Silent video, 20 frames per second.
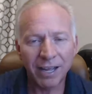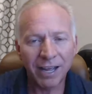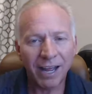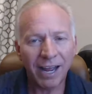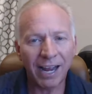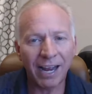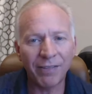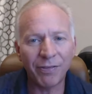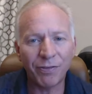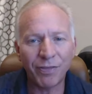
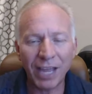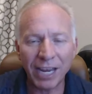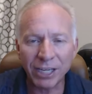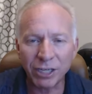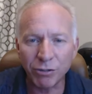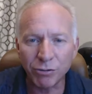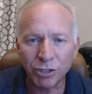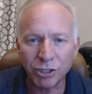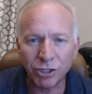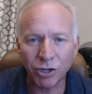And thank
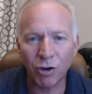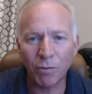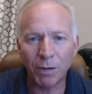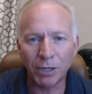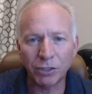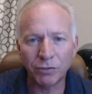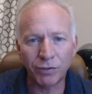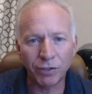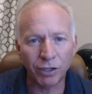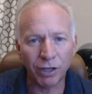you so
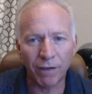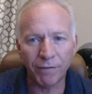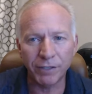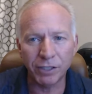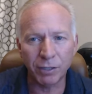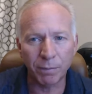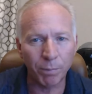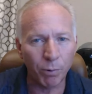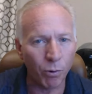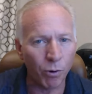much for your love and
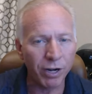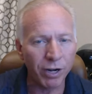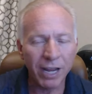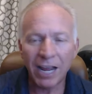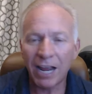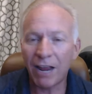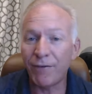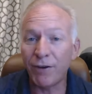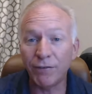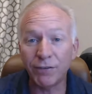support.
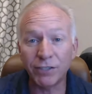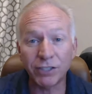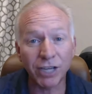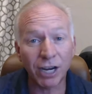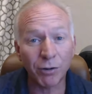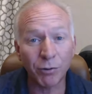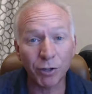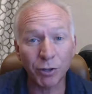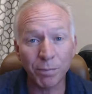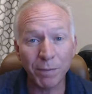If you've
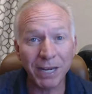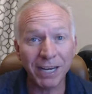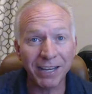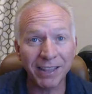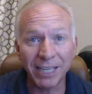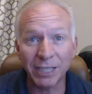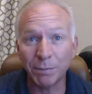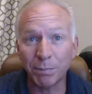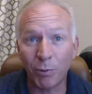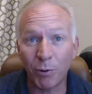stuck with me to
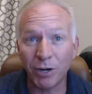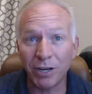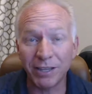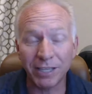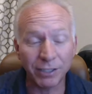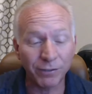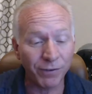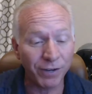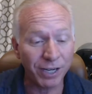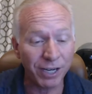this point in
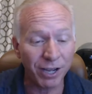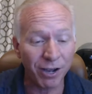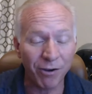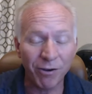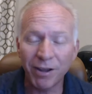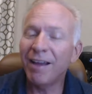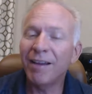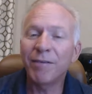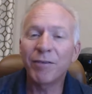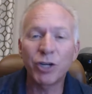this
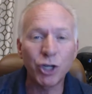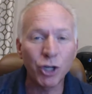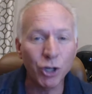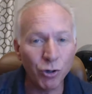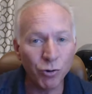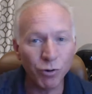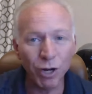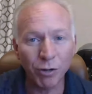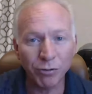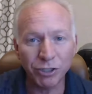video,
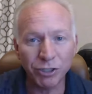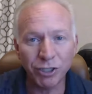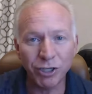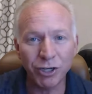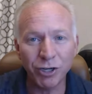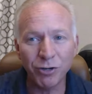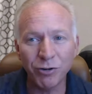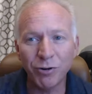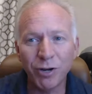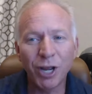kudos to
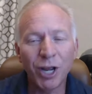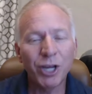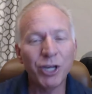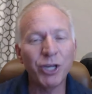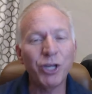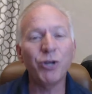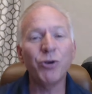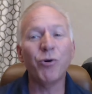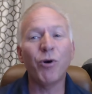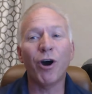you.
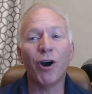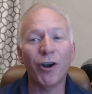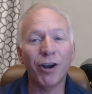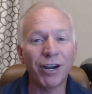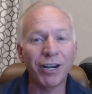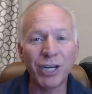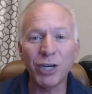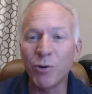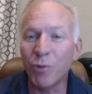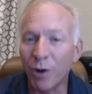You
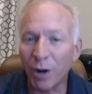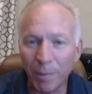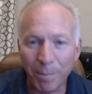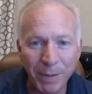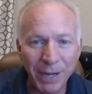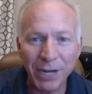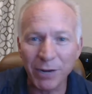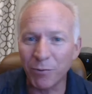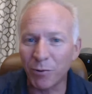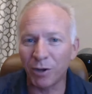are you are a
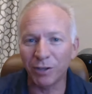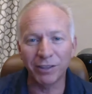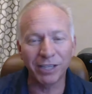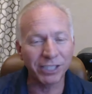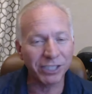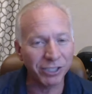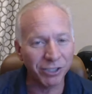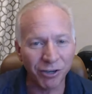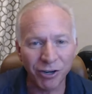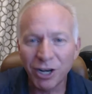P1
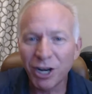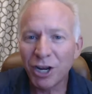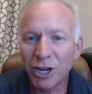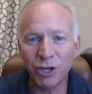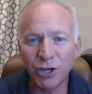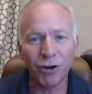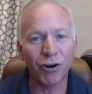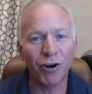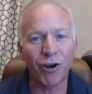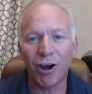listener.
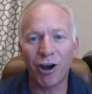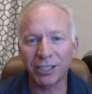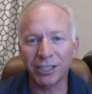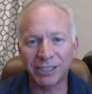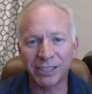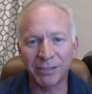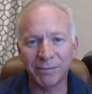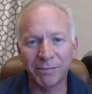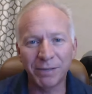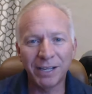You're
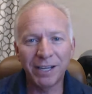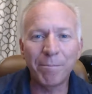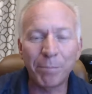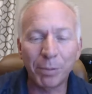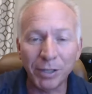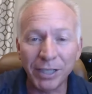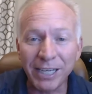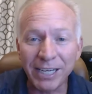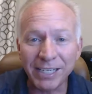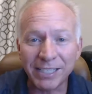awesome.
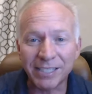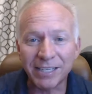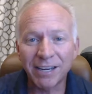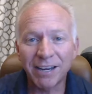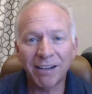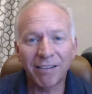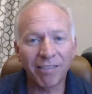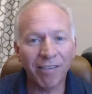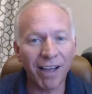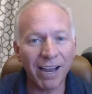Please
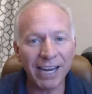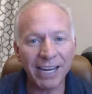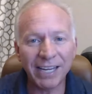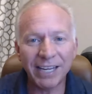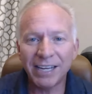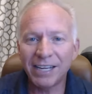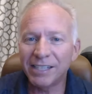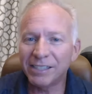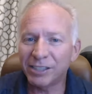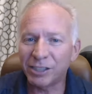like,
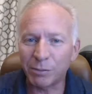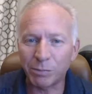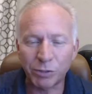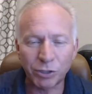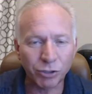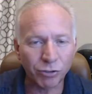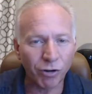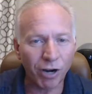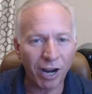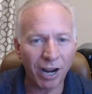
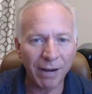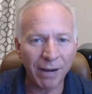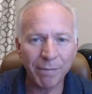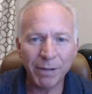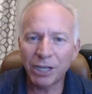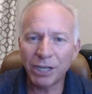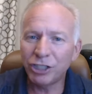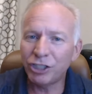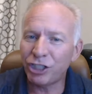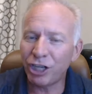subscribe,
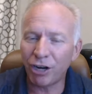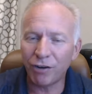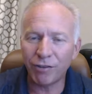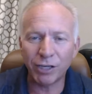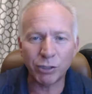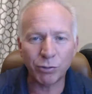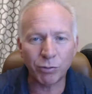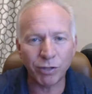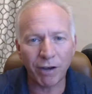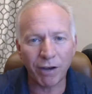share
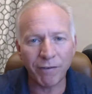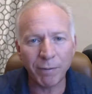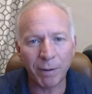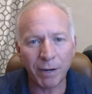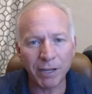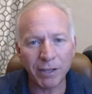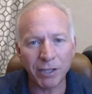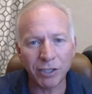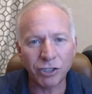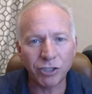this with
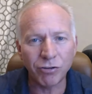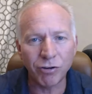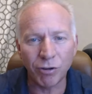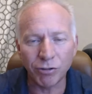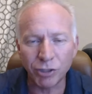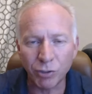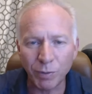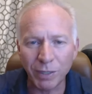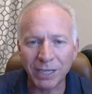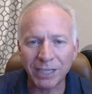everybody that you know
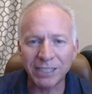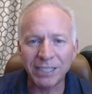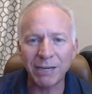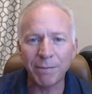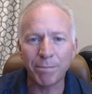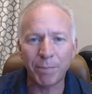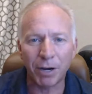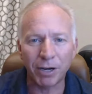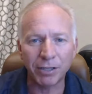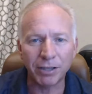so we can
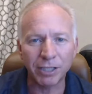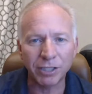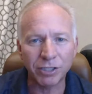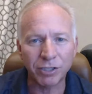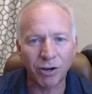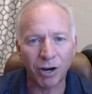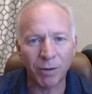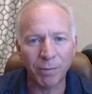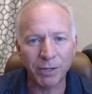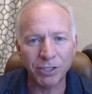debunk this
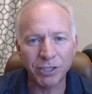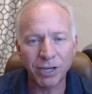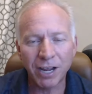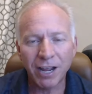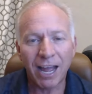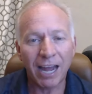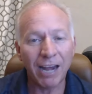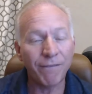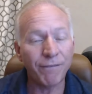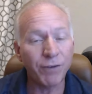garbage.
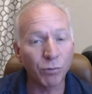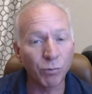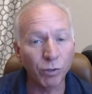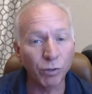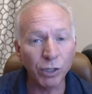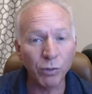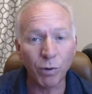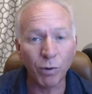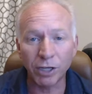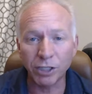And if you
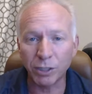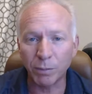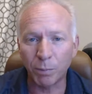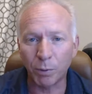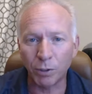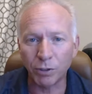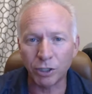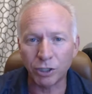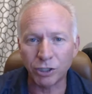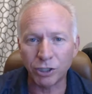really want to
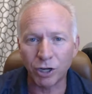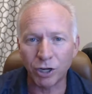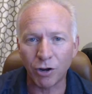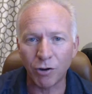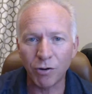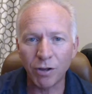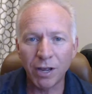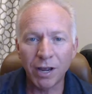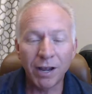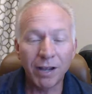support the
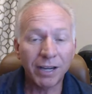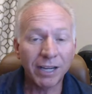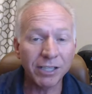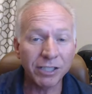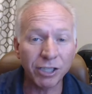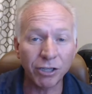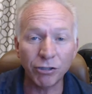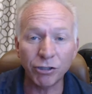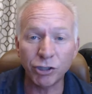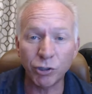show,
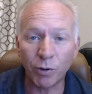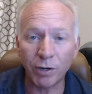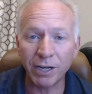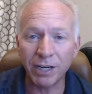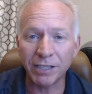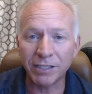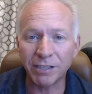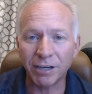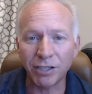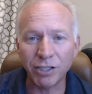consider joining
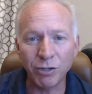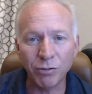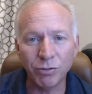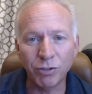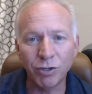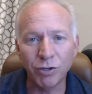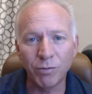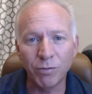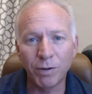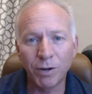us on
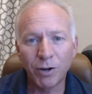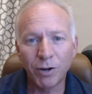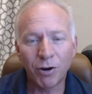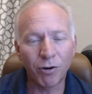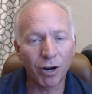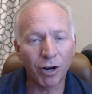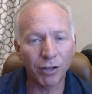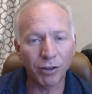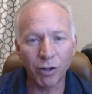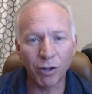YouTube or
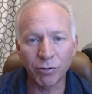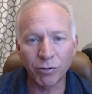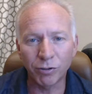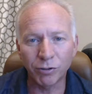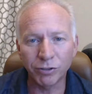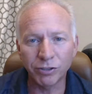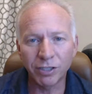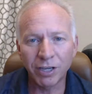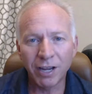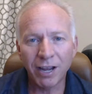on
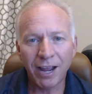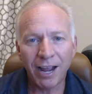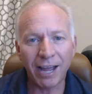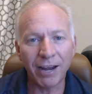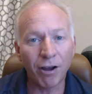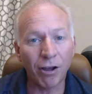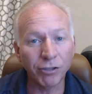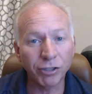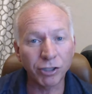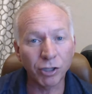Locals. And
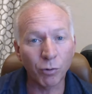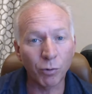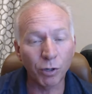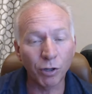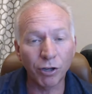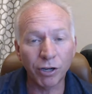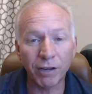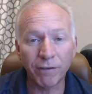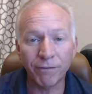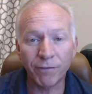also, we're
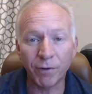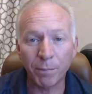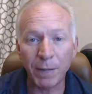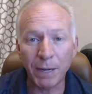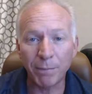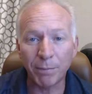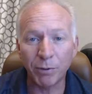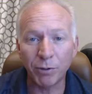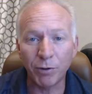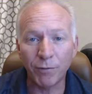looking for
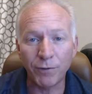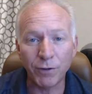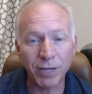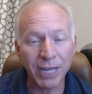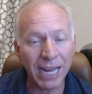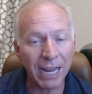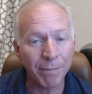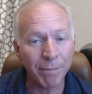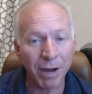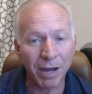people who, if you
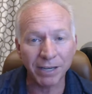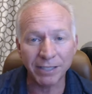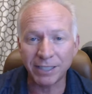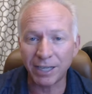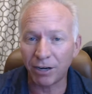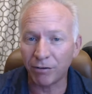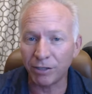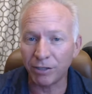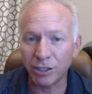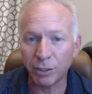can't
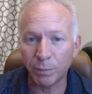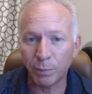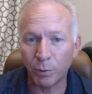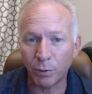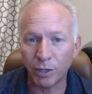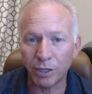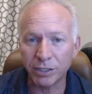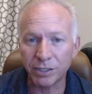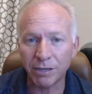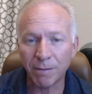monetarily
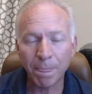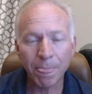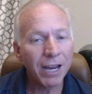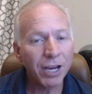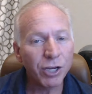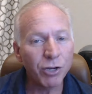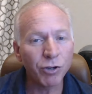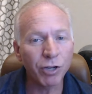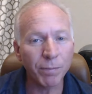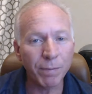support us,
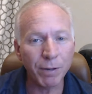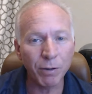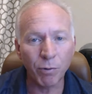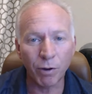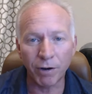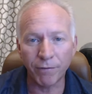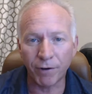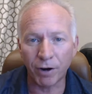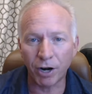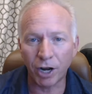you can be one
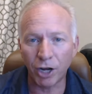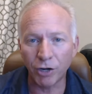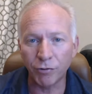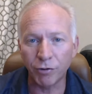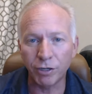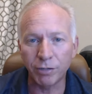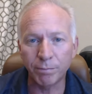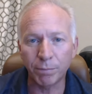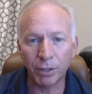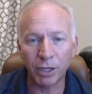of our
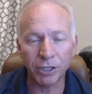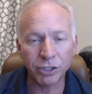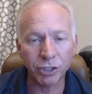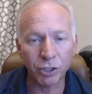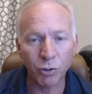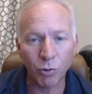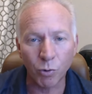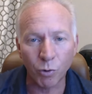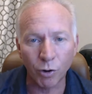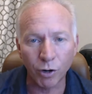100 plus
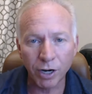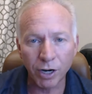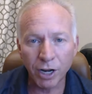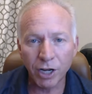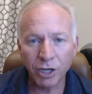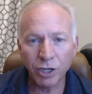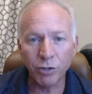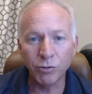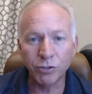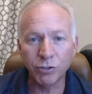core
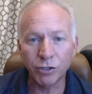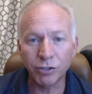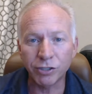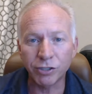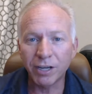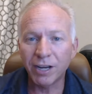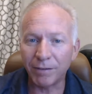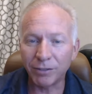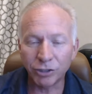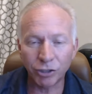users.
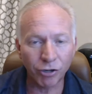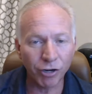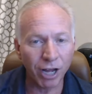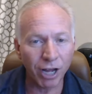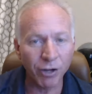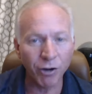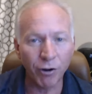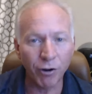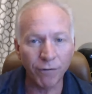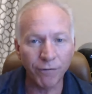Turn on
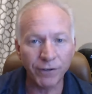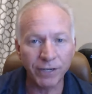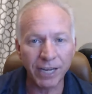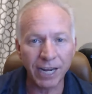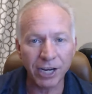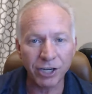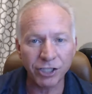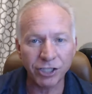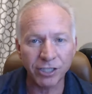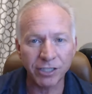
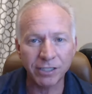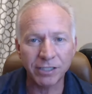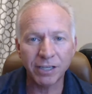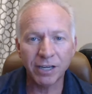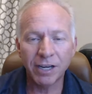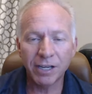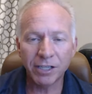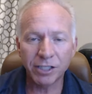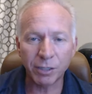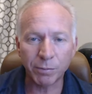notifications,
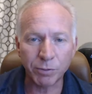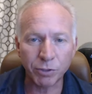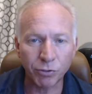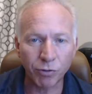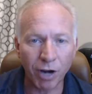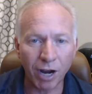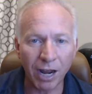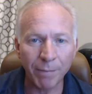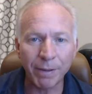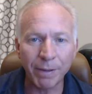
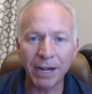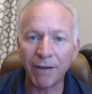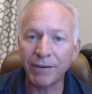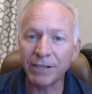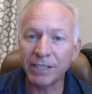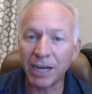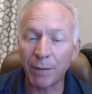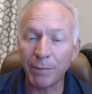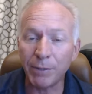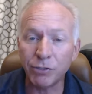subscribe, and every
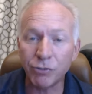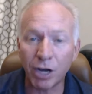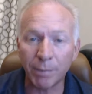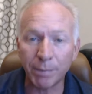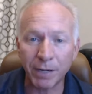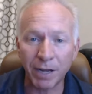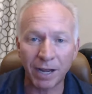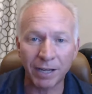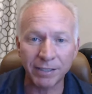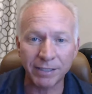time we drop
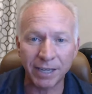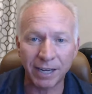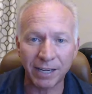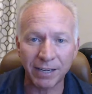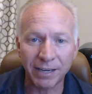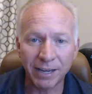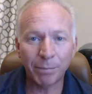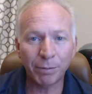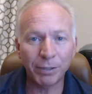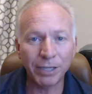content,
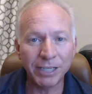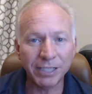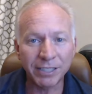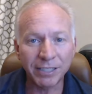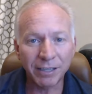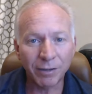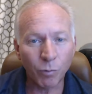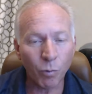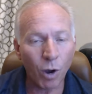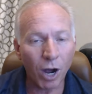please
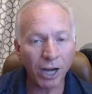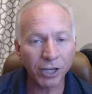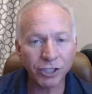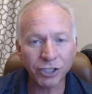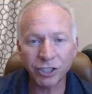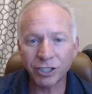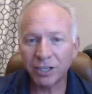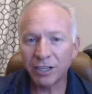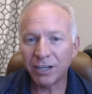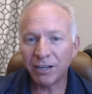
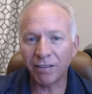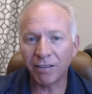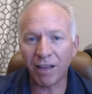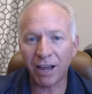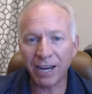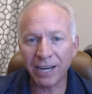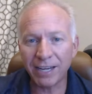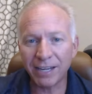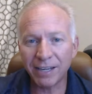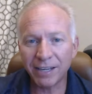watch,
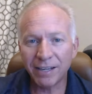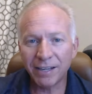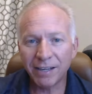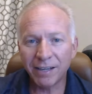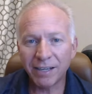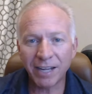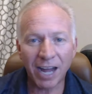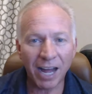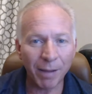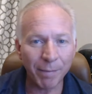like,
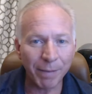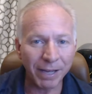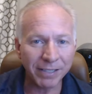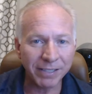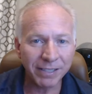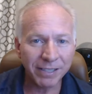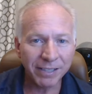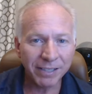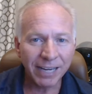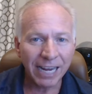
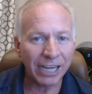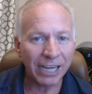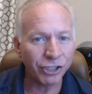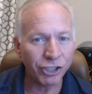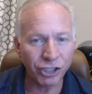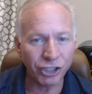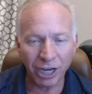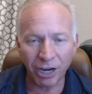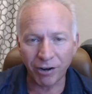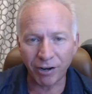comment, and
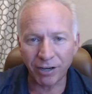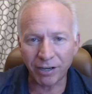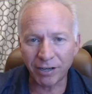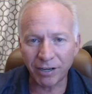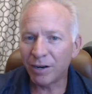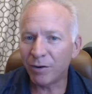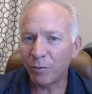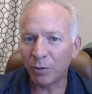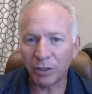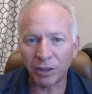share it.
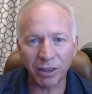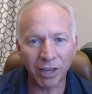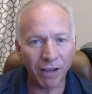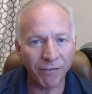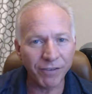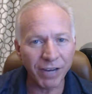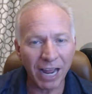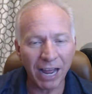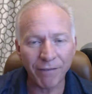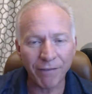We'd love
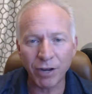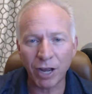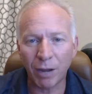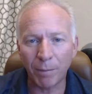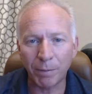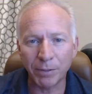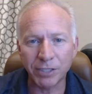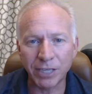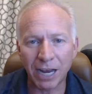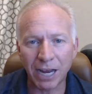to have you help
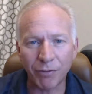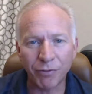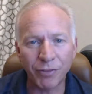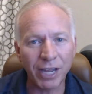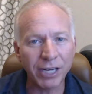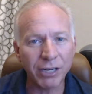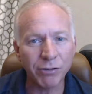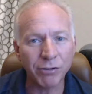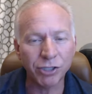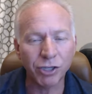us out.
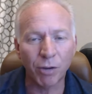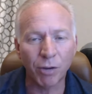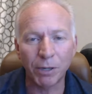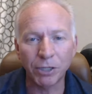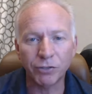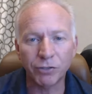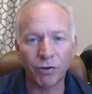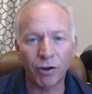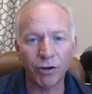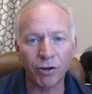Thank you so
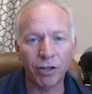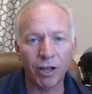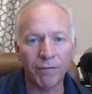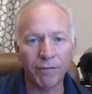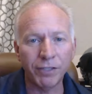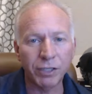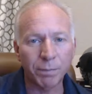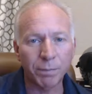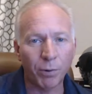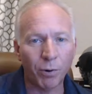much for all your love
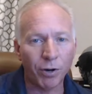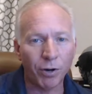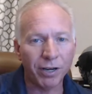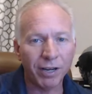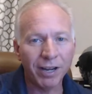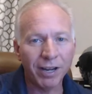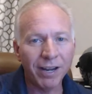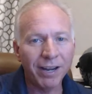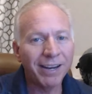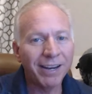and support.